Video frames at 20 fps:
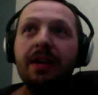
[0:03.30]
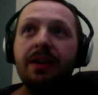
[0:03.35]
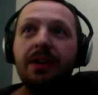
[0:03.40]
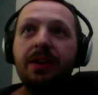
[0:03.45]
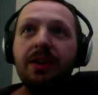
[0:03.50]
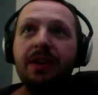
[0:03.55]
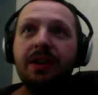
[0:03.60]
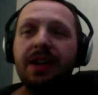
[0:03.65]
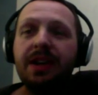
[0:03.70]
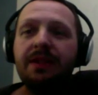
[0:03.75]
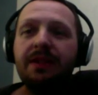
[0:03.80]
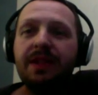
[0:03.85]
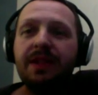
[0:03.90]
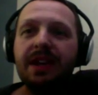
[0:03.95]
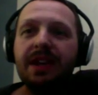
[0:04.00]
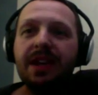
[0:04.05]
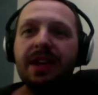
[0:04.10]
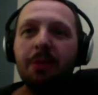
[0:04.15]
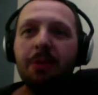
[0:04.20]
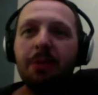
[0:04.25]
Good
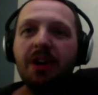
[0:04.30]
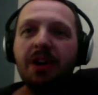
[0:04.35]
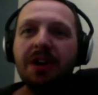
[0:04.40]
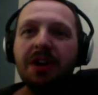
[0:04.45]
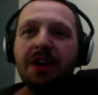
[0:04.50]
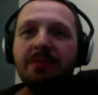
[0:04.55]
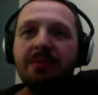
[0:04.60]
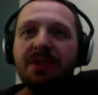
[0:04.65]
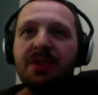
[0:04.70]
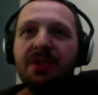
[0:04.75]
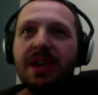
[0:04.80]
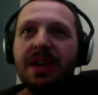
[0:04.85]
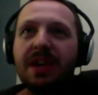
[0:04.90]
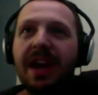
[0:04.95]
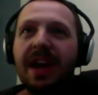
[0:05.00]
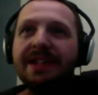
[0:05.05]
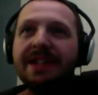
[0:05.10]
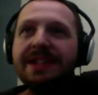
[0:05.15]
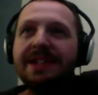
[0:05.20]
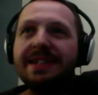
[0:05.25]
evening and welcome to the
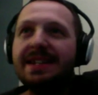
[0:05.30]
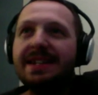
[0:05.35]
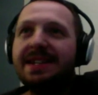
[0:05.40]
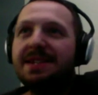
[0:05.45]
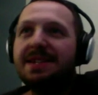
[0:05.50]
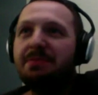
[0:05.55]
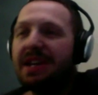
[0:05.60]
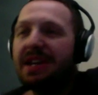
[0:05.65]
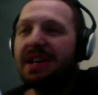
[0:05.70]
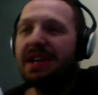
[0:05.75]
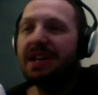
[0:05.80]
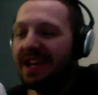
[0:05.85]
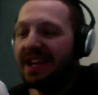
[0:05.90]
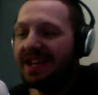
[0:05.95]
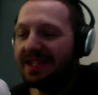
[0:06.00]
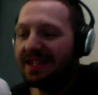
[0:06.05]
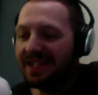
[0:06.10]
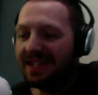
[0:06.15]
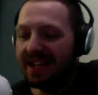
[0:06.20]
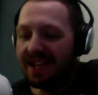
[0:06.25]
NC
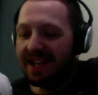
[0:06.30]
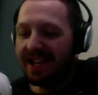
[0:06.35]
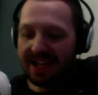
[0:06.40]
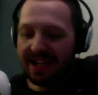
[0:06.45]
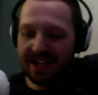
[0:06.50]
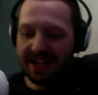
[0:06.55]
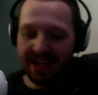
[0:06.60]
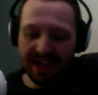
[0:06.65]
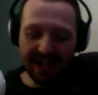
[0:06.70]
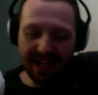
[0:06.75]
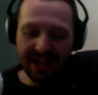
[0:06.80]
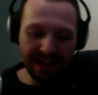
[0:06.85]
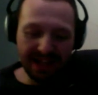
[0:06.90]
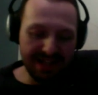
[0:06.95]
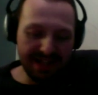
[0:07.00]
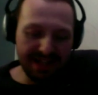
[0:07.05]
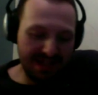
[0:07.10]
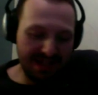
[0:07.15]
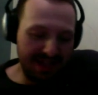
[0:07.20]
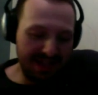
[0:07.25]
Speakeasy. It
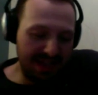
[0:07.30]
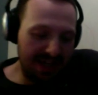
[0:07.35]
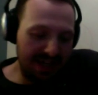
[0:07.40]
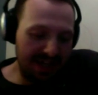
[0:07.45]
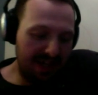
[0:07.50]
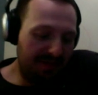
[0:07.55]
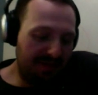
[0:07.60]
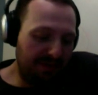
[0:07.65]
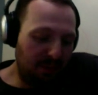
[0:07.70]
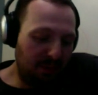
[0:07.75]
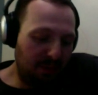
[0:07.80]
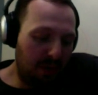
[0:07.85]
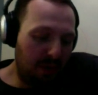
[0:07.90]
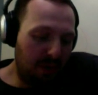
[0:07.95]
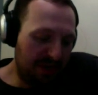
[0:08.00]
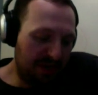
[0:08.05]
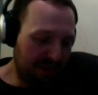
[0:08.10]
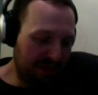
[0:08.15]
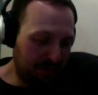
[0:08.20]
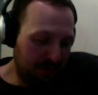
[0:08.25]
is the
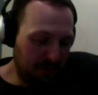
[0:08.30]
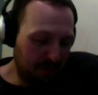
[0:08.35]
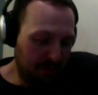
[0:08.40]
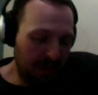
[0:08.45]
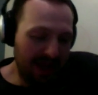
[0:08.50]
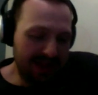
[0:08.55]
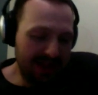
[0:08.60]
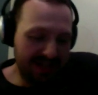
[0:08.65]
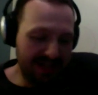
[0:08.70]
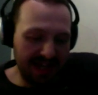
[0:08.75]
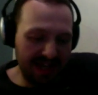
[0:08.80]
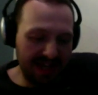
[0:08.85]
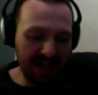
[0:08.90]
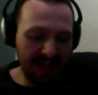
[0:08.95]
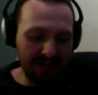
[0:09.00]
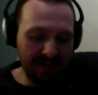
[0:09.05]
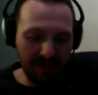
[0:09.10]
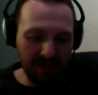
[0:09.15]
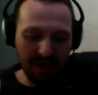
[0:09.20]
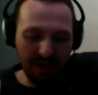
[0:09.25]
fourth Wednesday
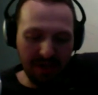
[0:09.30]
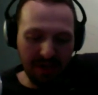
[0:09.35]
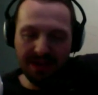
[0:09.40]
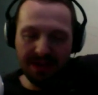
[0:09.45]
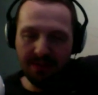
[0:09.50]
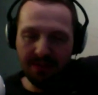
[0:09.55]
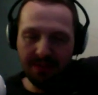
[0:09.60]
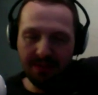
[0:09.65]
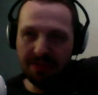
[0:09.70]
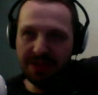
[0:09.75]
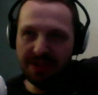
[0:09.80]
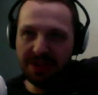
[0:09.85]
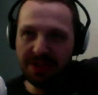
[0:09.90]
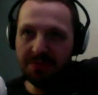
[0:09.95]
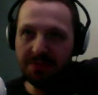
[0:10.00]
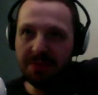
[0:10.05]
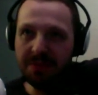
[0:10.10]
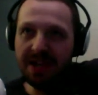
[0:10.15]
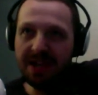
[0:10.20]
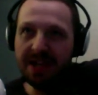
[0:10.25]
of the month, which
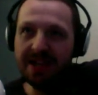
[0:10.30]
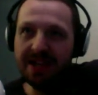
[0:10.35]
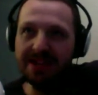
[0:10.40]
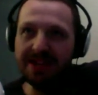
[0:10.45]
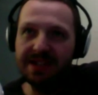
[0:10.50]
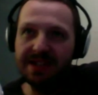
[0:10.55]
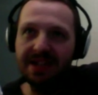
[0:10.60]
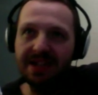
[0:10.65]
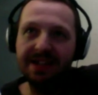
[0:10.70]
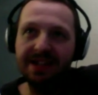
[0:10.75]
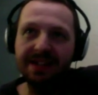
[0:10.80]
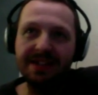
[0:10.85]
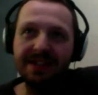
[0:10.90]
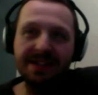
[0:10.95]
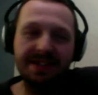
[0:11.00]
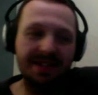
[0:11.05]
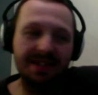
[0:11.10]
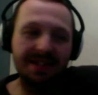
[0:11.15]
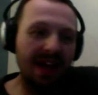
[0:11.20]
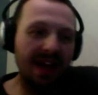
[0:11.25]
means it
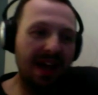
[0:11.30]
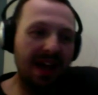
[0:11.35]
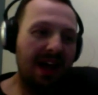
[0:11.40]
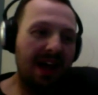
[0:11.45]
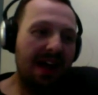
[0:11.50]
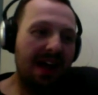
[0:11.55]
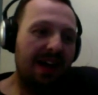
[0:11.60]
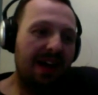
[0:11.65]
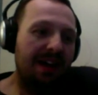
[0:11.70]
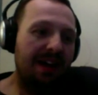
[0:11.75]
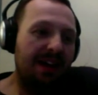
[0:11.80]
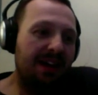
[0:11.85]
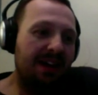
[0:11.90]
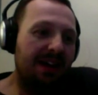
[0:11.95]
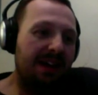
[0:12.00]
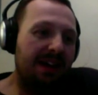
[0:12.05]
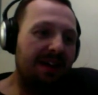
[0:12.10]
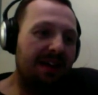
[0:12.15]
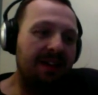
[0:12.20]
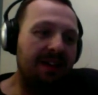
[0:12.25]
is
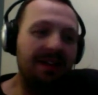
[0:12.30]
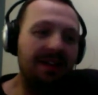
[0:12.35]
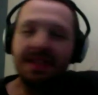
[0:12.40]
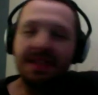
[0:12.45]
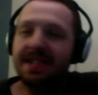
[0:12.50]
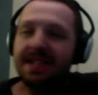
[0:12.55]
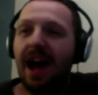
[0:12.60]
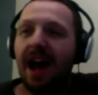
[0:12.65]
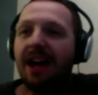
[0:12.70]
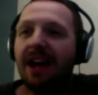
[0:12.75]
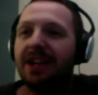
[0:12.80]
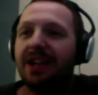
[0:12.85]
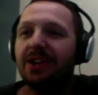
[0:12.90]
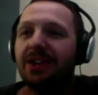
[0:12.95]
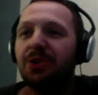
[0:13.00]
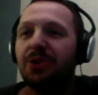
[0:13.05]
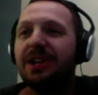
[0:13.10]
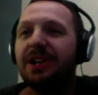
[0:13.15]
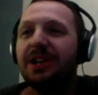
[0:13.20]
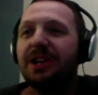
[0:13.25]
the Skog and
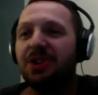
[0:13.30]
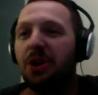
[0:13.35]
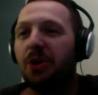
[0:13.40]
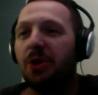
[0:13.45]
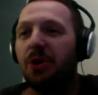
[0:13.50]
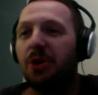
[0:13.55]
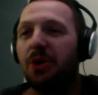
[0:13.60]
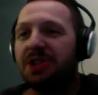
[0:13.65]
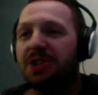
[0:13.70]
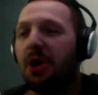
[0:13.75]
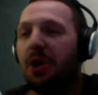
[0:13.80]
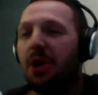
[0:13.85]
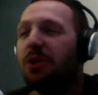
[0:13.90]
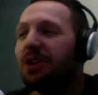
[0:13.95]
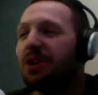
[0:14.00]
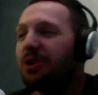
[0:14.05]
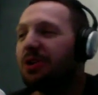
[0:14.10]
Green show, Skog and